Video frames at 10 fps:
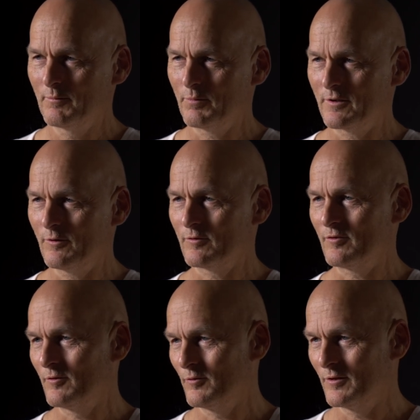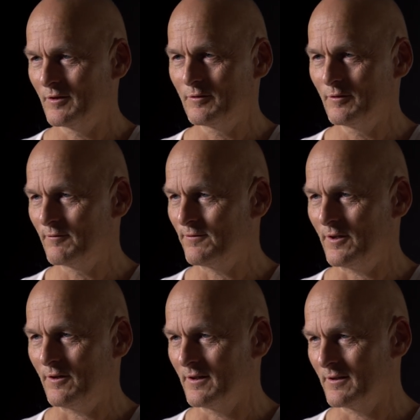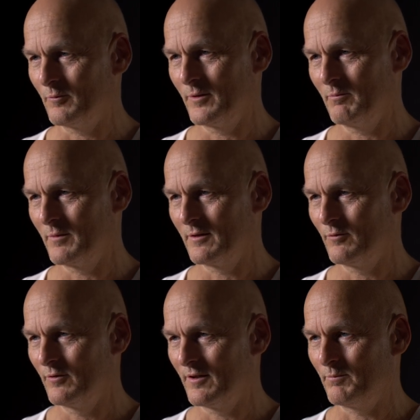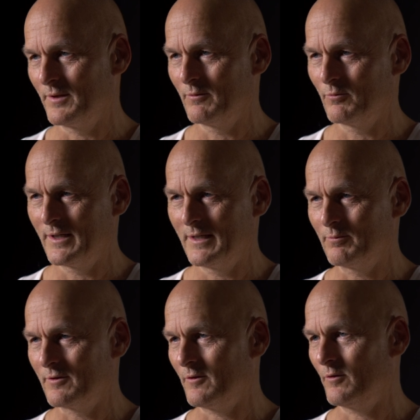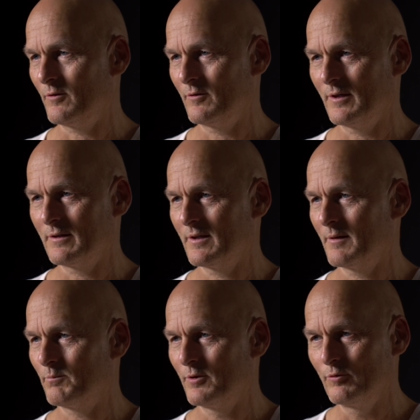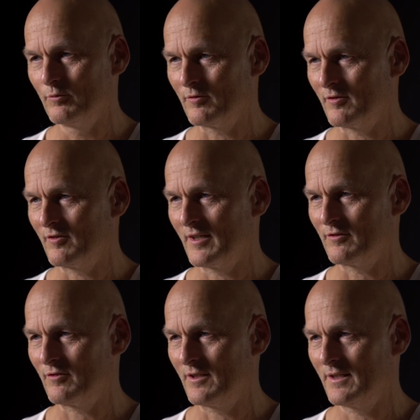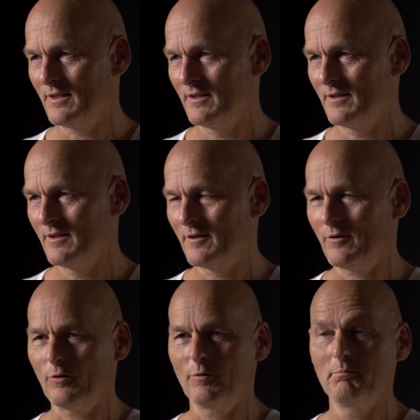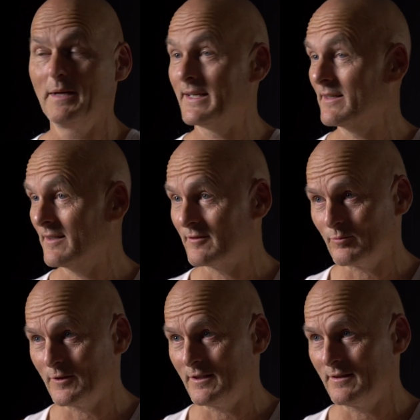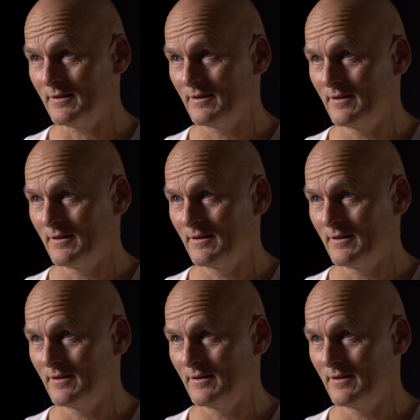but also doing good for other women who have been raped or abused sexually, or men as well.